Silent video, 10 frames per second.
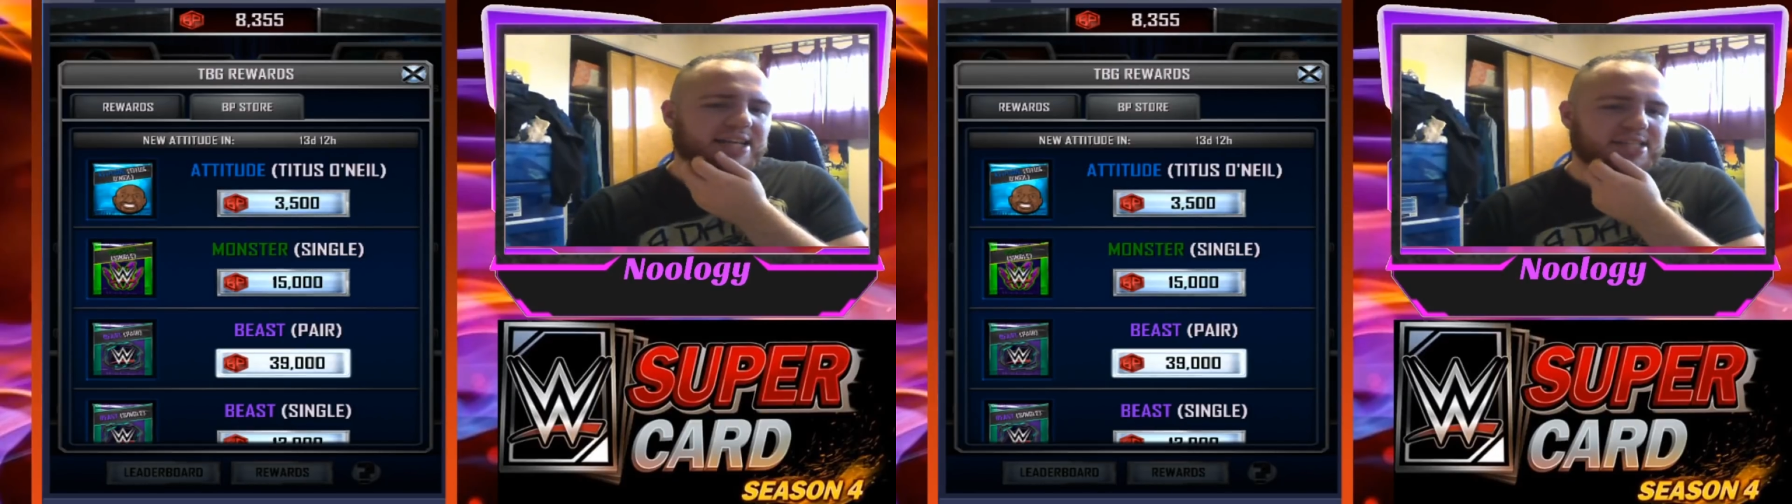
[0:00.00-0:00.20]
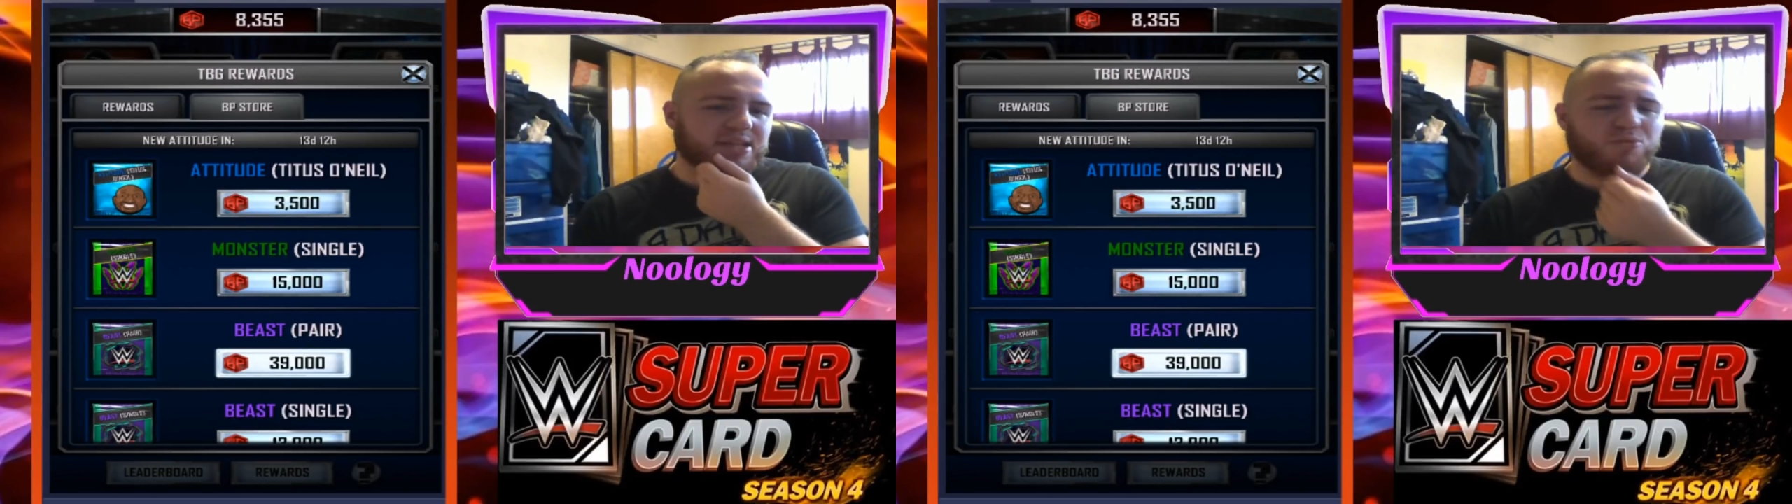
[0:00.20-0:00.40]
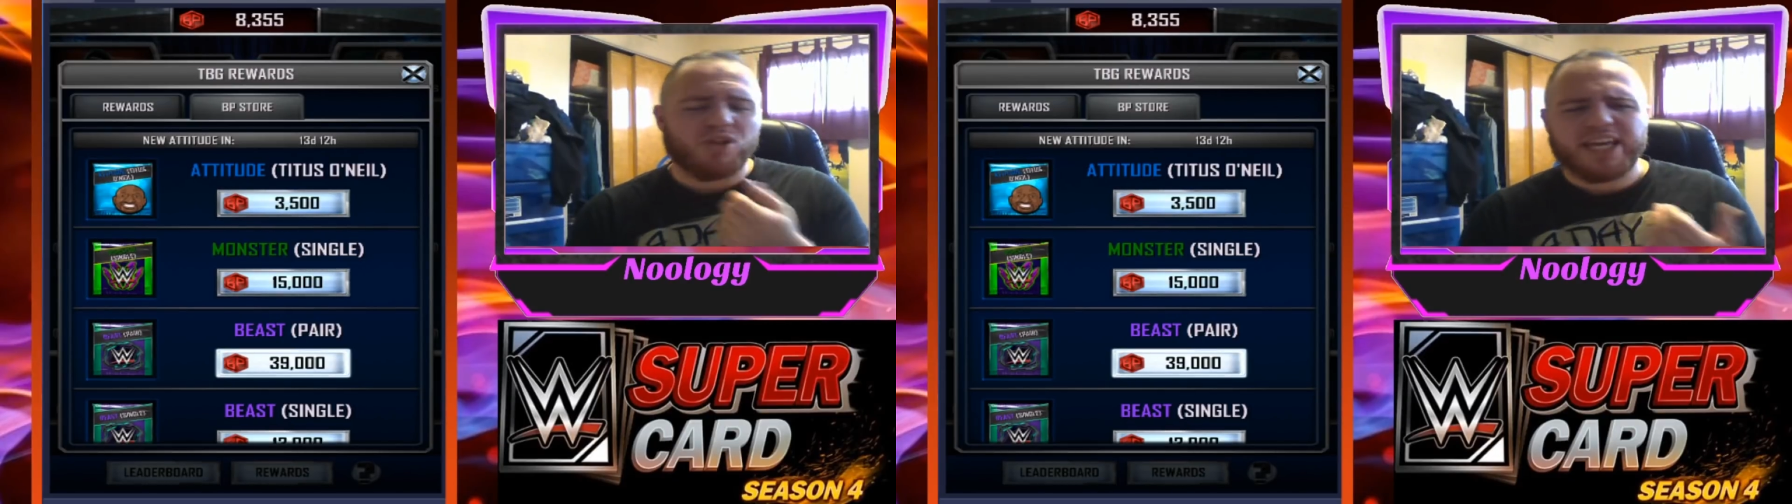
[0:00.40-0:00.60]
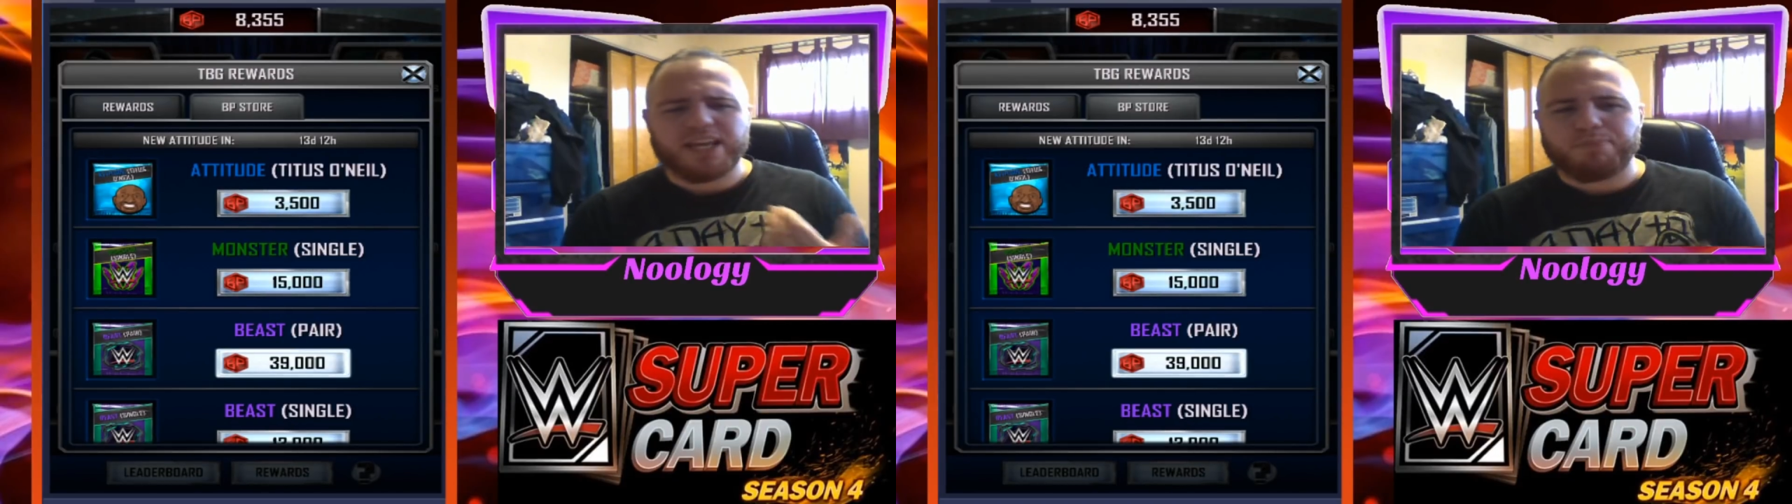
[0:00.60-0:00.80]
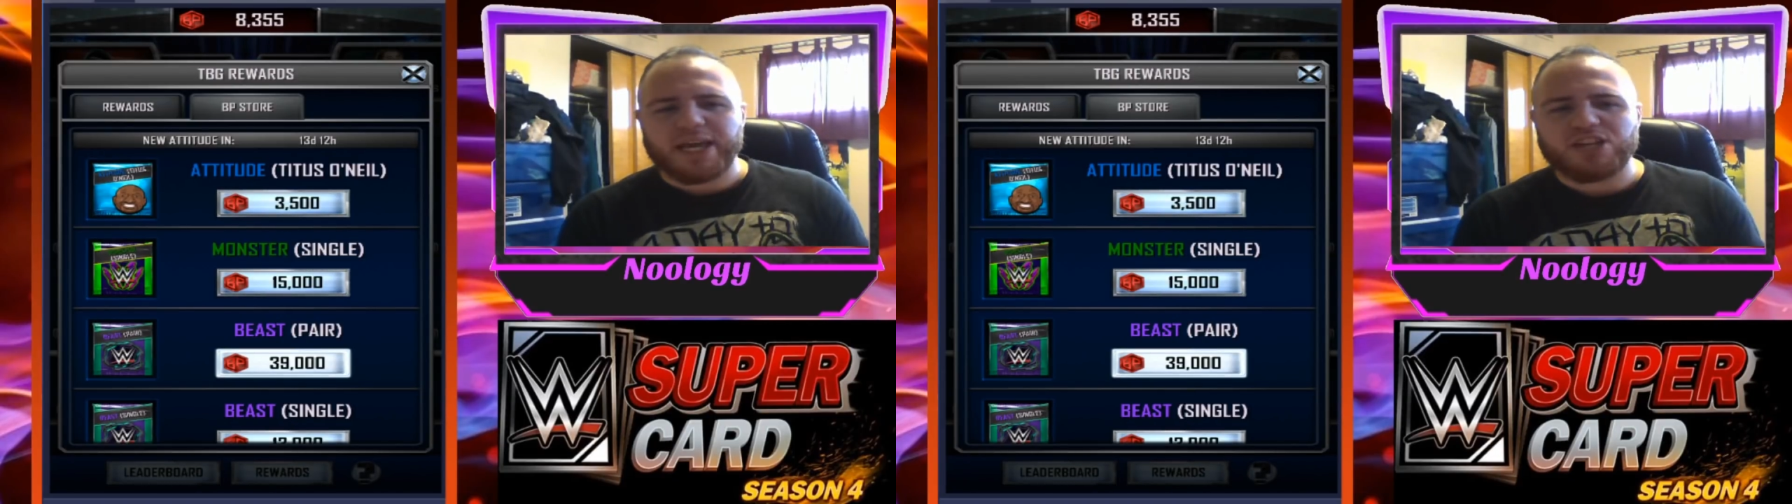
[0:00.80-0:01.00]
is I'm really
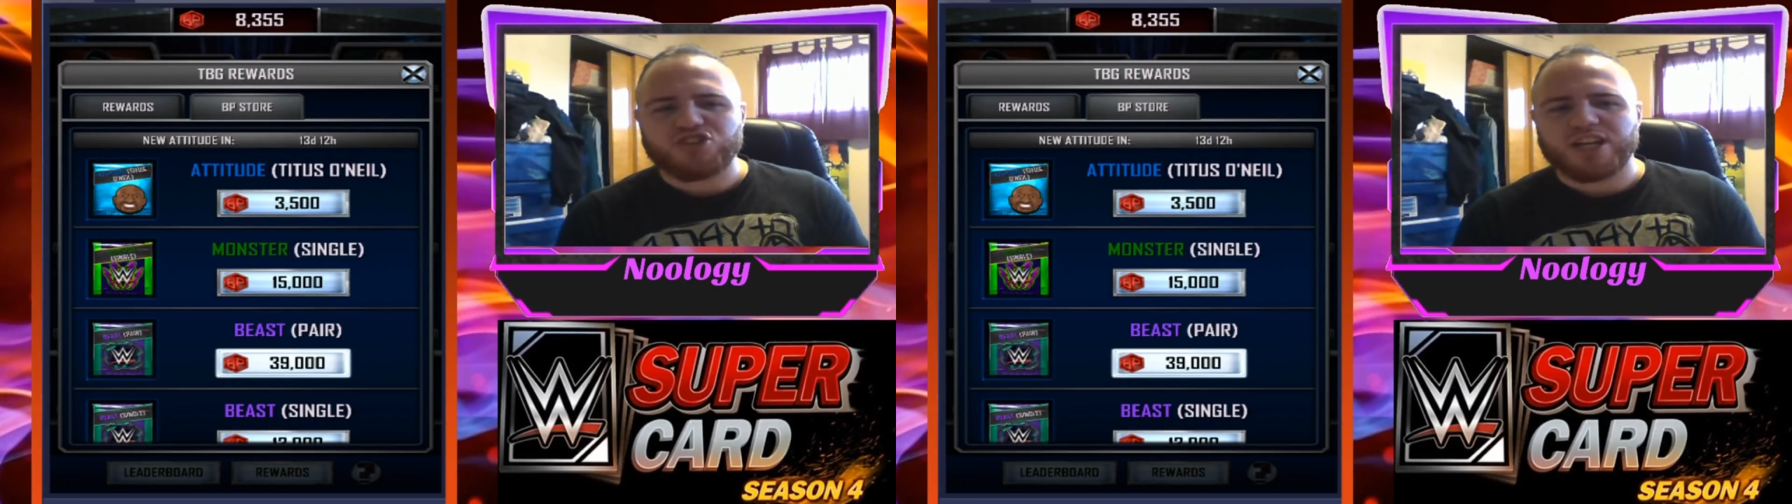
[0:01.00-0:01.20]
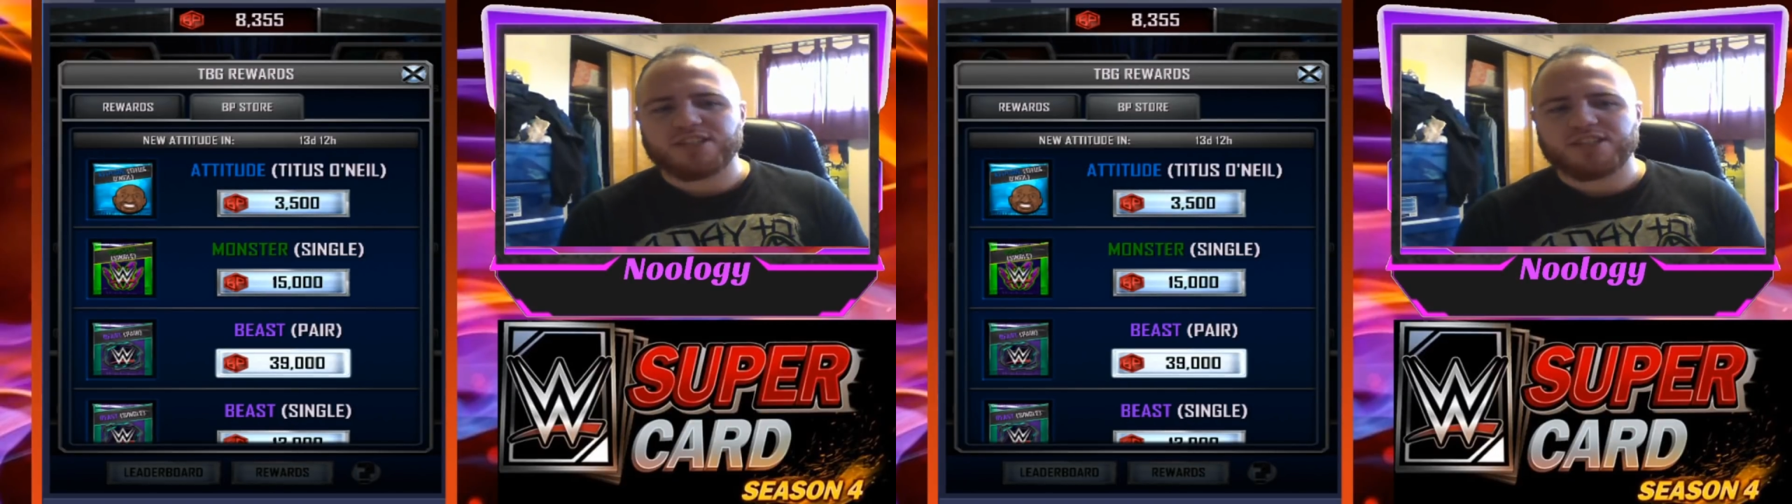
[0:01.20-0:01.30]
impatient,